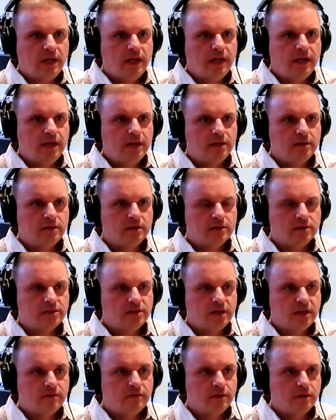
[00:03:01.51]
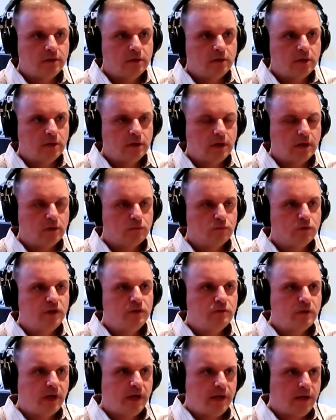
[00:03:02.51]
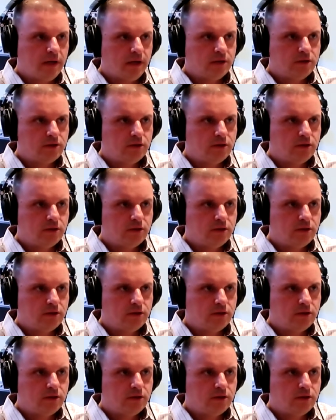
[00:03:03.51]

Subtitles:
and 7 re-ranking.